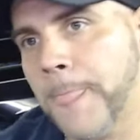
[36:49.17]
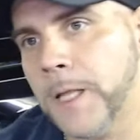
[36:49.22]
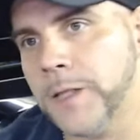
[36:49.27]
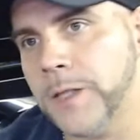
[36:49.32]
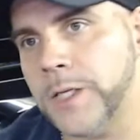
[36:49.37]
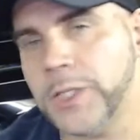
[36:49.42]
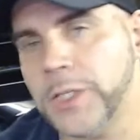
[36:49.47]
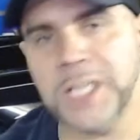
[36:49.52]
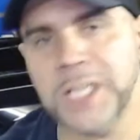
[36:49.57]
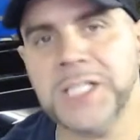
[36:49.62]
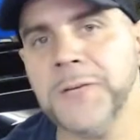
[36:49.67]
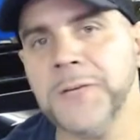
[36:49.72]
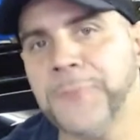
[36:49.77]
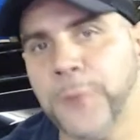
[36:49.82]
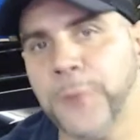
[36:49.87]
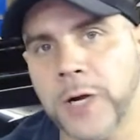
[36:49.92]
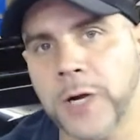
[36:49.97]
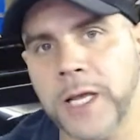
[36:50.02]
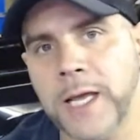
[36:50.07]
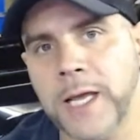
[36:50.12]
the
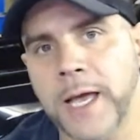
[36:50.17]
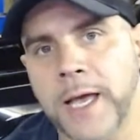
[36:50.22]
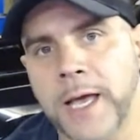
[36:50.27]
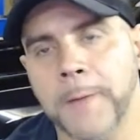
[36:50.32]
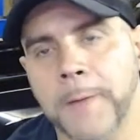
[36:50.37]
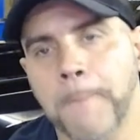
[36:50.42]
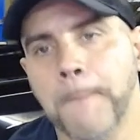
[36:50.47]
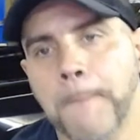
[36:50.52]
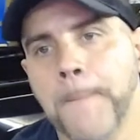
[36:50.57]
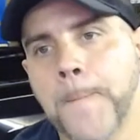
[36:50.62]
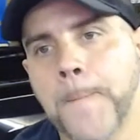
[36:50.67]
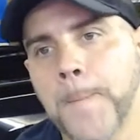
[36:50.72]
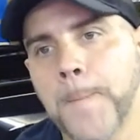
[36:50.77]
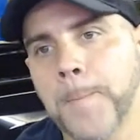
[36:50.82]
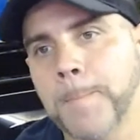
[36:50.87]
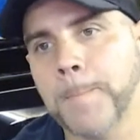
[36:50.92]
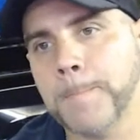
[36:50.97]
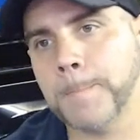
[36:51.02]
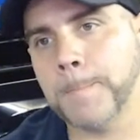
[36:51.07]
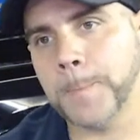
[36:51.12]
GT40 head,
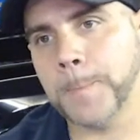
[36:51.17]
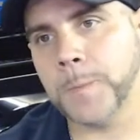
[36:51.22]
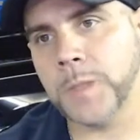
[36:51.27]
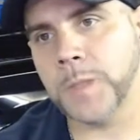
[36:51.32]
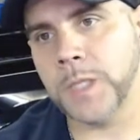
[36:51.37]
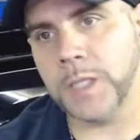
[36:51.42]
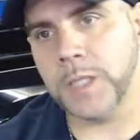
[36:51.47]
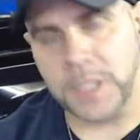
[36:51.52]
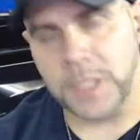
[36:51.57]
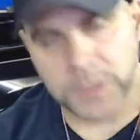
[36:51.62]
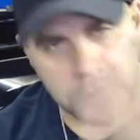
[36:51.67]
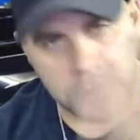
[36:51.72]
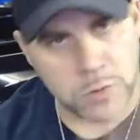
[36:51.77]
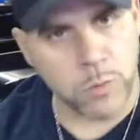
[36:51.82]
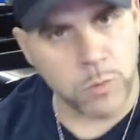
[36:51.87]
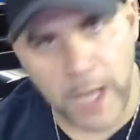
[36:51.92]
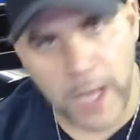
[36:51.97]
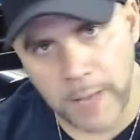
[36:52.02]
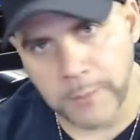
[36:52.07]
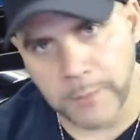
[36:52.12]
and this is
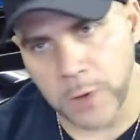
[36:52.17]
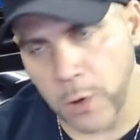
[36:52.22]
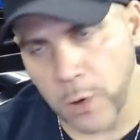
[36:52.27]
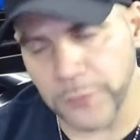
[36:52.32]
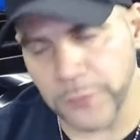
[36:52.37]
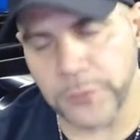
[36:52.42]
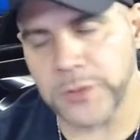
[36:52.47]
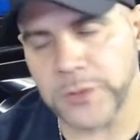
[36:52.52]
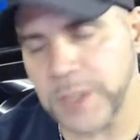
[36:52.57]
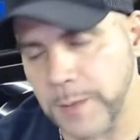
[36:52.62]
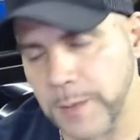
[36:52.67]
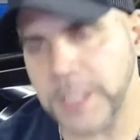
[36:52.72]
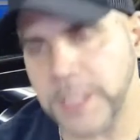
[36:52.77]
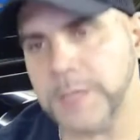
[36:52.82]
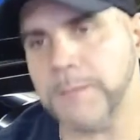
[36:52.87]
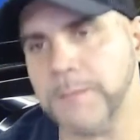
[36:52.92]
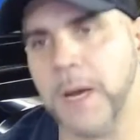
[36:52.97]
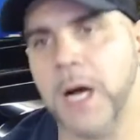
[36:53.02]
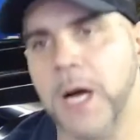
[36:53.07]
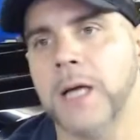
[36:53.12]
why I'm going through some of
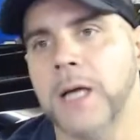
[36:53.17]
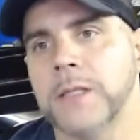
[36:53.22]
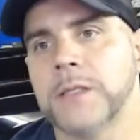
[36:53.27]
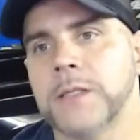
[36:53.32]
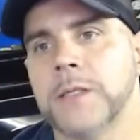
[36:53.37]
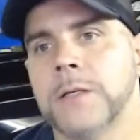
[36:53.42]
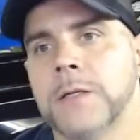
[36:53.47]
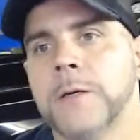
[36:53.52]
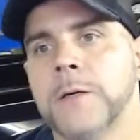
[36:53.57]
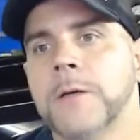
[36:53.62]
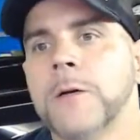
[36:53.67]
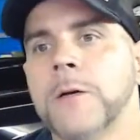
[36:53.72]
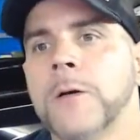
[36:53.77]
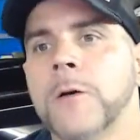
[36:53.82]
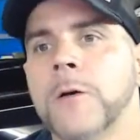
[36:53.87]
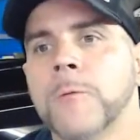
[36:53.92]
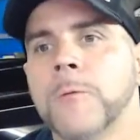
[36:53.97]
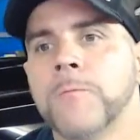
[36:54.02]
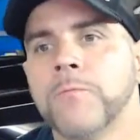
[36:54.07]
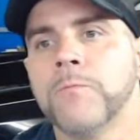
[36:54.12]
these mods.
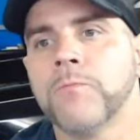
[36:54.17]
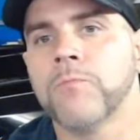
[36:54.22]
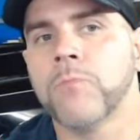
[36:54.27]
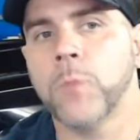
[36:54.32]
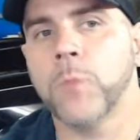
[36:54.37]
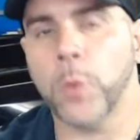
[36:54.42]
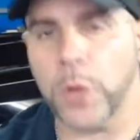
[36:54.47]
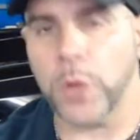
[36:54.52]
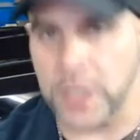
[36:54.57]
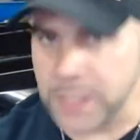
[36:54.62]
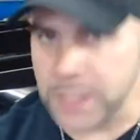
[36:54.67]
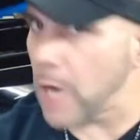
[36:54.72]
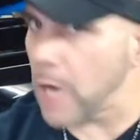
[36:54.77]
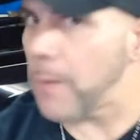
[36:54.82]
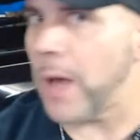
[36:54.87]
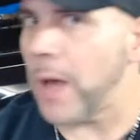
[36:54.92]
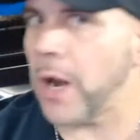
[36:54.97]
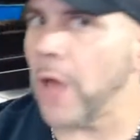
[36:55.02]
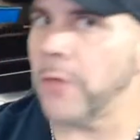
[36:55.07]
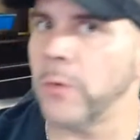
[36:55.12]
We're going to talk
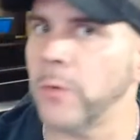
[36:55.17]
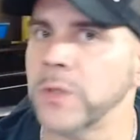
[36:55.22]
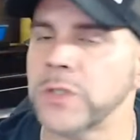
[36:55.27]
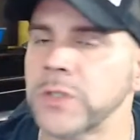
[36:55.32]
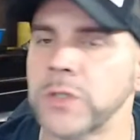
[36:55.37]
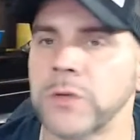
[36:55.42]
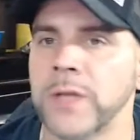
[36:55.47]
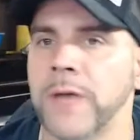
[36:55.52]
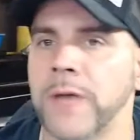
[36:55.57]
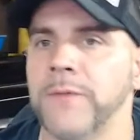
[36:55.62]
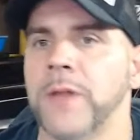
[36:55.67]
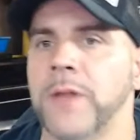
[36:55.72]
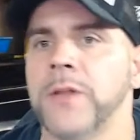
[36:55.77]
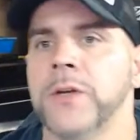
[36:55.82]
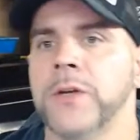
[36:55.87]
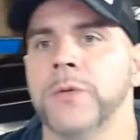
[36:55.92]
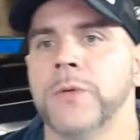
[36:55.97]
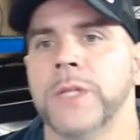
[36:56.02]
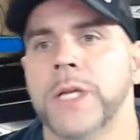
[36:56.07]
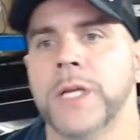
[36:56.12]
about other ones too. They have nothing
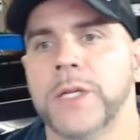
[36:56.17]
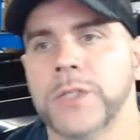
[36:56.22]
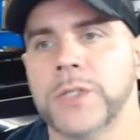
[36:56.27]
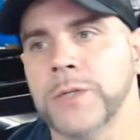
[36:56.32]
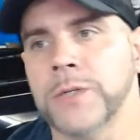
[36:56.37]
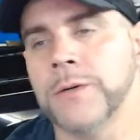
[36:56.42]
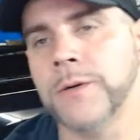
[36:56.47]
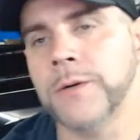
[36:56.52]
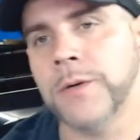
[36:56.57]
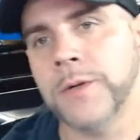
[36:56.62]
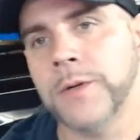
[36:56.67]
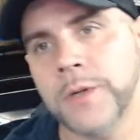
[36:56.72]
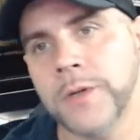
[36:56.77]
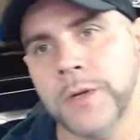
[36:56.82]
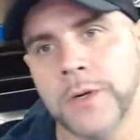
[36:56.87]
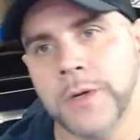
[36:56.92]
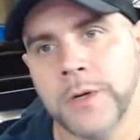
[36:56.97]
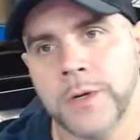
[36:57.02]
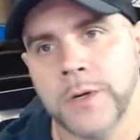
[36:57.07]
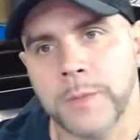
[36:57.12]
to do with the engine,
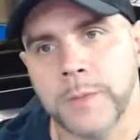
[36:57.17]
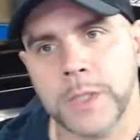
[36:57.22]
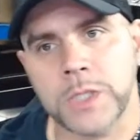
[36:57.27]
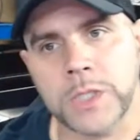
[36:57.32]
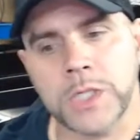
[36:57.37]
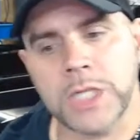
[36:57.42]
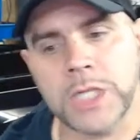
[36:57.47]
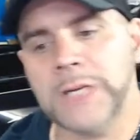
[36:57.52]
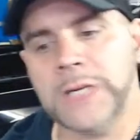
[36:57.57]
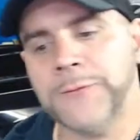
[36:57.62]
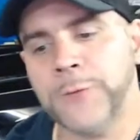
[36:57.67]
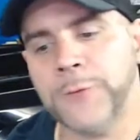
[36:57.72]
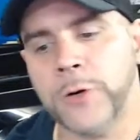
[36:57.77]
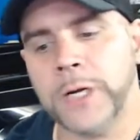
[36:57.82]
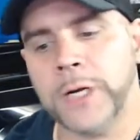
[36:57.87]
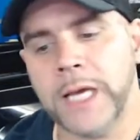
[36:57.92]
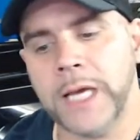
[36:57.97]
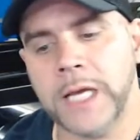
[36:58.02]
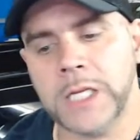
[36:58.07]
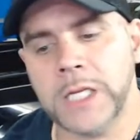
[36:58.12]
but the
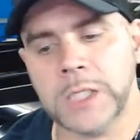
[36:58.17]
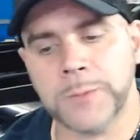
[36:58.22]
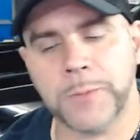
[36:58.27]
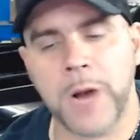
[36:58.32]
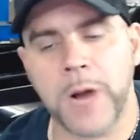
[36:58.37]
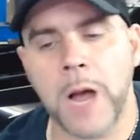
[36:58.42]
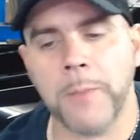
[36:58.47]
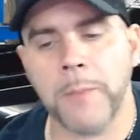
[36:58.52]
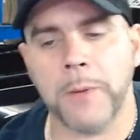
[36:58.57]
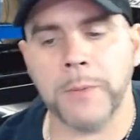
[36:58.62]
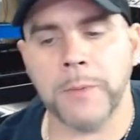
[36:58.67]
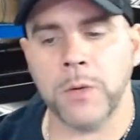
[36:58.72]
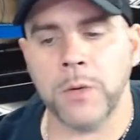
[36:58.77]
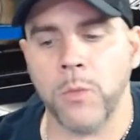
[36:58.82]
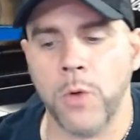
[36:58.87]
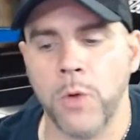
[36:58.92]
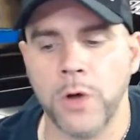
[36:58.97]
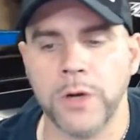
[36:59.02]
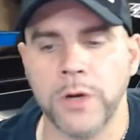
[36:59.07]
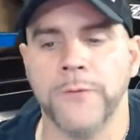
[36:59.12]
GT40 head is probably
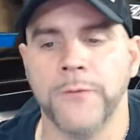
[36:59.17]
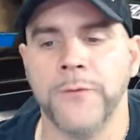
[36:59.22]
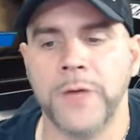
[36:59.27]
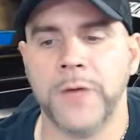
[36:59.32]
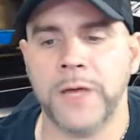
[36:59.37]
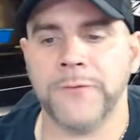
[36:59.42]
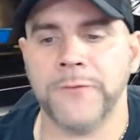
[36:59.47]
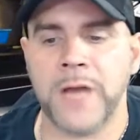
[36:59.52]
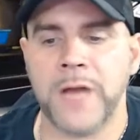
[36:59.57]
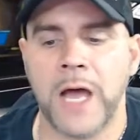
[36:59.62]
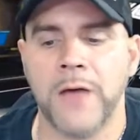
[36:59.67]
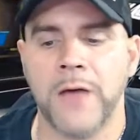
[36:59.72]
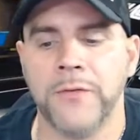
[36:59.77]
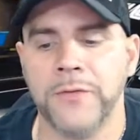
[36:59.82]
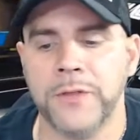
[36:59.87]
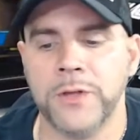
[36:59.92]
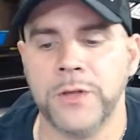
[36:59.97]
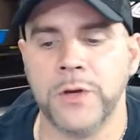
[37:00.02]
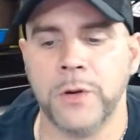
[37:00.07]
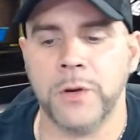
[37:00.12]
one of, if
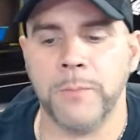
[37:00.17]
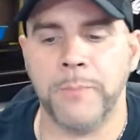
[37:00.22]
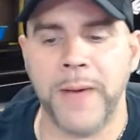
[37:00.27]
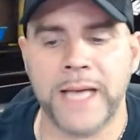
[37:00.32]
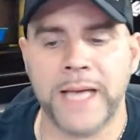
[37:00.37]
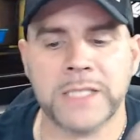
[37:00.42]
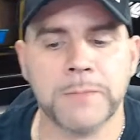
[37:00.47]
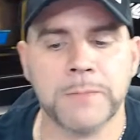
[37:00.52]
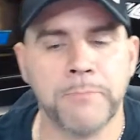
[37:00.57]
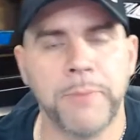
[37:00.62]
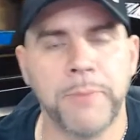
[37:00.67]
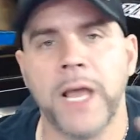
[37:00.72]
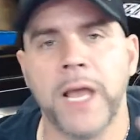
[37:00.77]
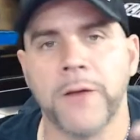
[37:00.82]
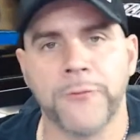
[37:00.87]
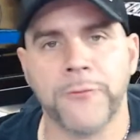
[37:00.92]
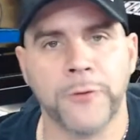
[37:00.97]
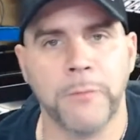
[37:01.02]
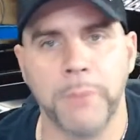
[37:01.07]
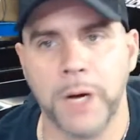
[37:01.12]
not your best bang
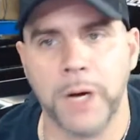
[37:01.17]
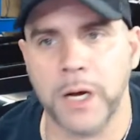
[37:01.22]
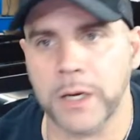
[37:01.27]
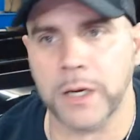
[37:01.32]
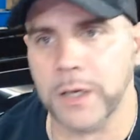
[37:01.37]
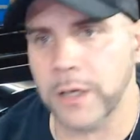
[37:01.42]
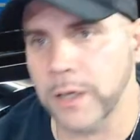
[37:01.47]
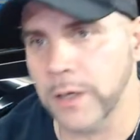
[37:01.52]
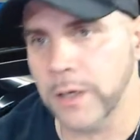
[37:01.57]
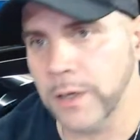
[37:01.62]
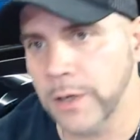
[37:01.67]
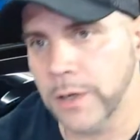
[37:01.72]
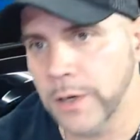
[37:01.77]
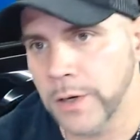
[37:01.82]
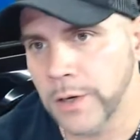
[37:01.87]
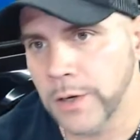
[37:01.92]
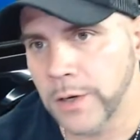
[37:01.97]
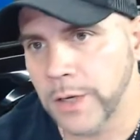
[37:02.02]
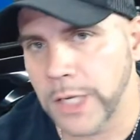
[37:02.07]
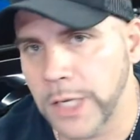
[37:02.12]
for buck
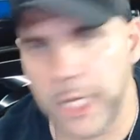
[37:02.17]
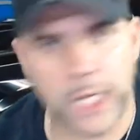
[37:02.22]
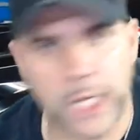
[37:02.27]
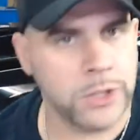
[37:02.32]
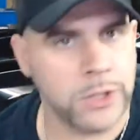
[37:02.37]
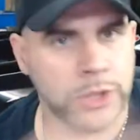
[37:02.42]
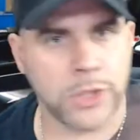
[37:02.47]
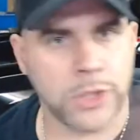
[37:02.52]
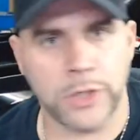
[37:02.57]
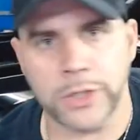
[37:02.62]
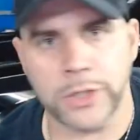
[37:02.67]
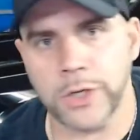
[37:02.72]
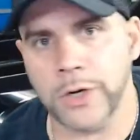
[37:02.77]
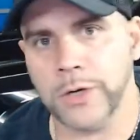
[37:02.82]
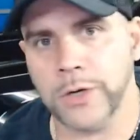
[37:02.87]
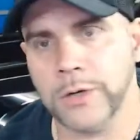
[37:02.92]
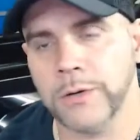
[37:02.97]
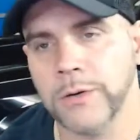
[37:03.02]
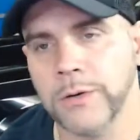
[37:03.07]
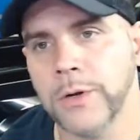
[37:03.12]
in the junkyard.
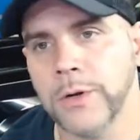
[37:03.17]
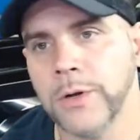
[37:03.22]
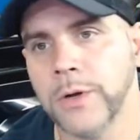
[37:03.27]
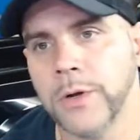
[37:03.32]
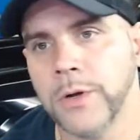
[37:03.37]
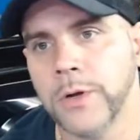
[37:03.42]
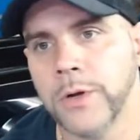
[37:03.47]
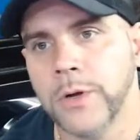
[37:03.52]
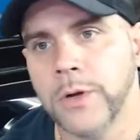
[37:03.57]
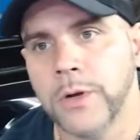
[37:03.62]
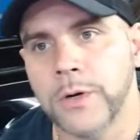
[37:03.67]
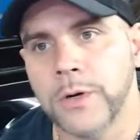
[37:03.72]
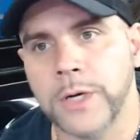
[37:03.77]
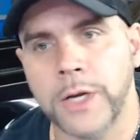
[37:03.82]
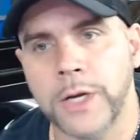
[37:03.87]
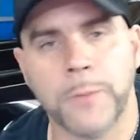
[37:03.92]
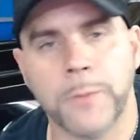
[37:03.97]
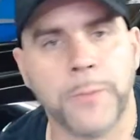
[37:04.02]
Now you